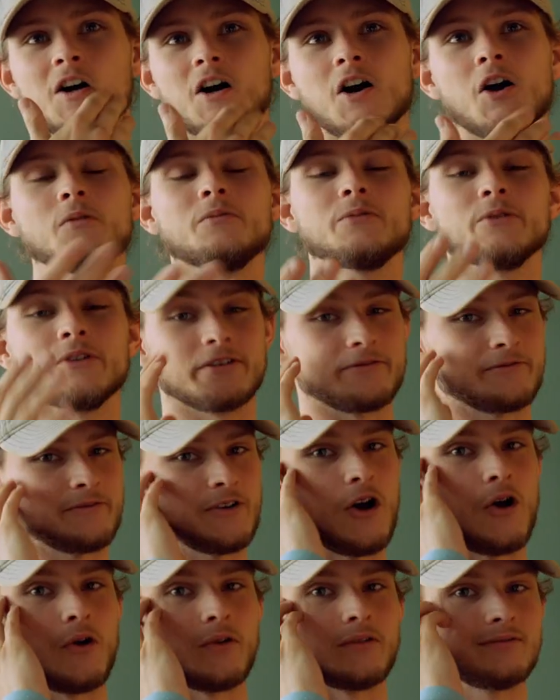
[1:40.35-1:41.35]
Hopefully a
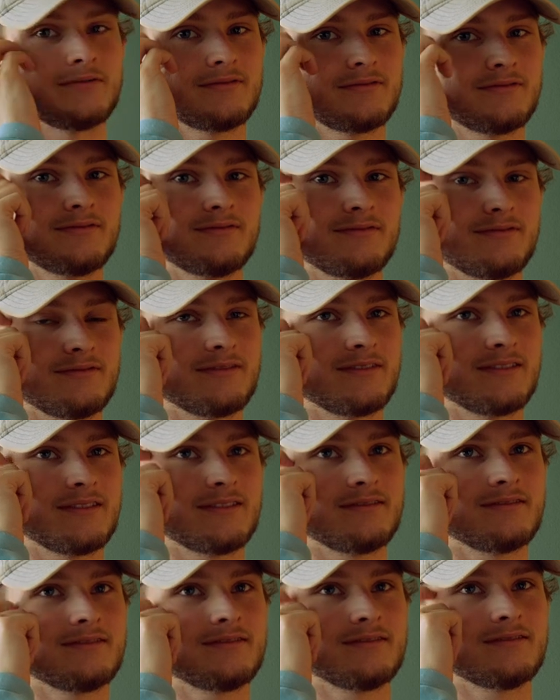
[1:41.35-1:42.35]
phone.
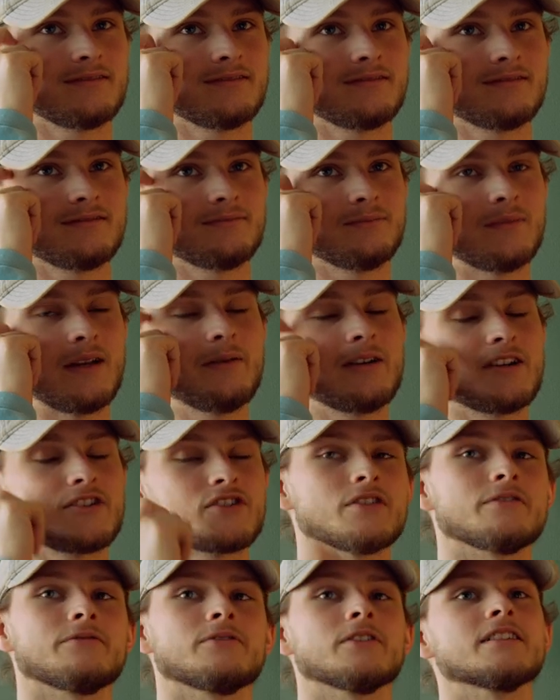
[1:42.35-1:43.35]
Maybe I
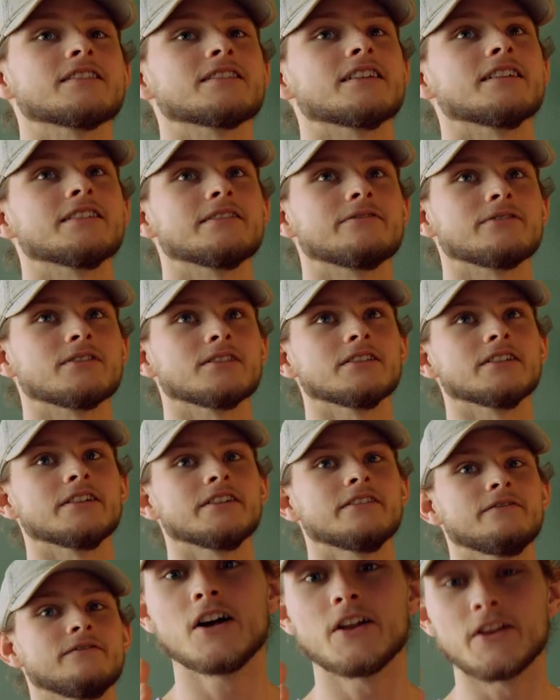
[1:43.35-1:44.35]
should have phrased that differently.
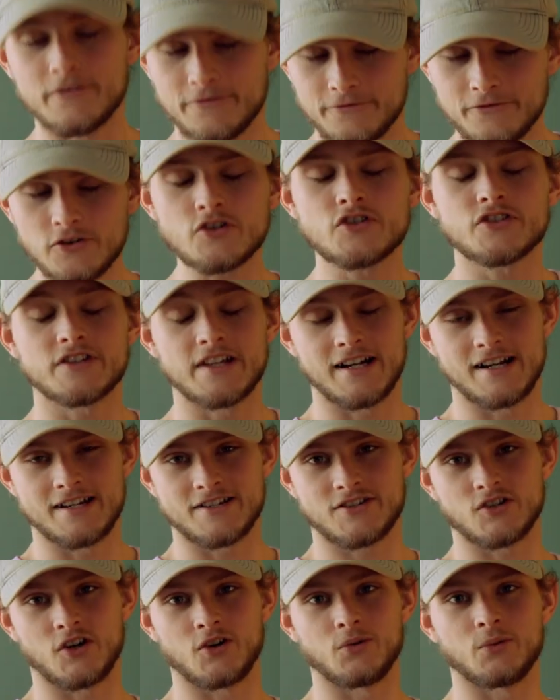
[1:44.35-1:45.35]
The first thing I
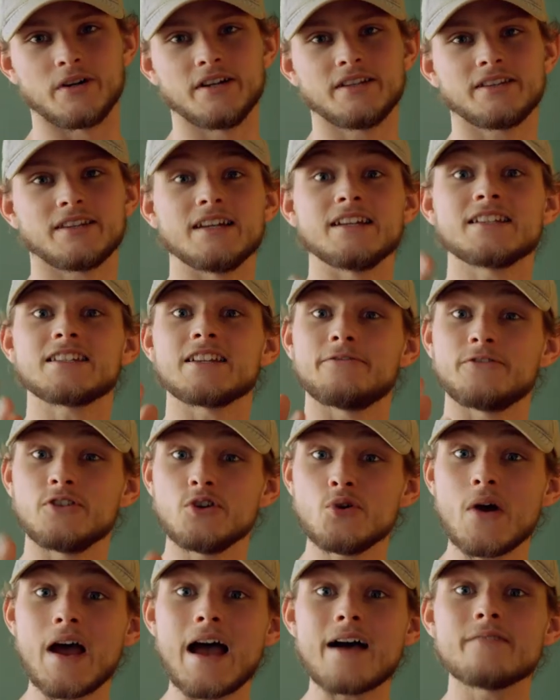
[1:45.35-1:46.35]
start with is if
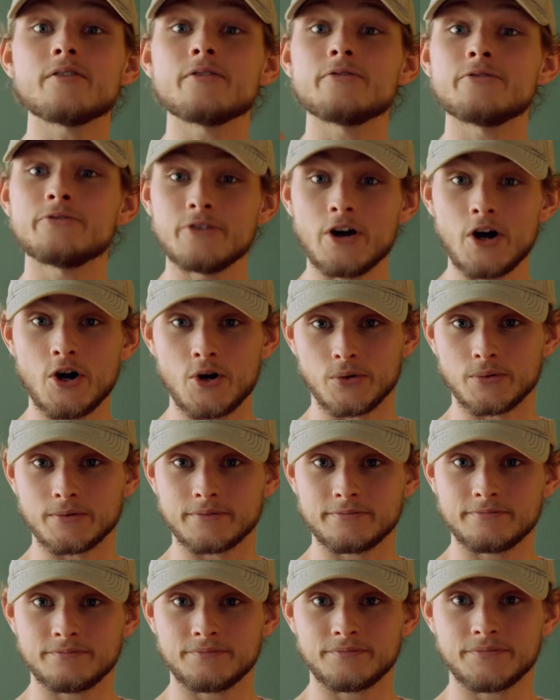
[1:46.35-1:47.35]
you have a phone